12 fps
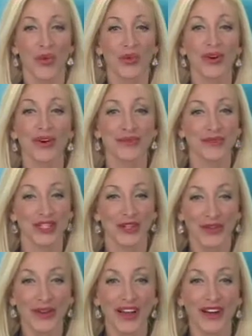Welcome to
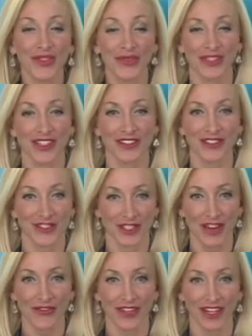Your Health with Dr.
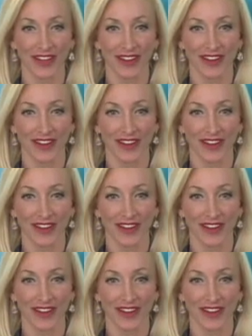Stephanie.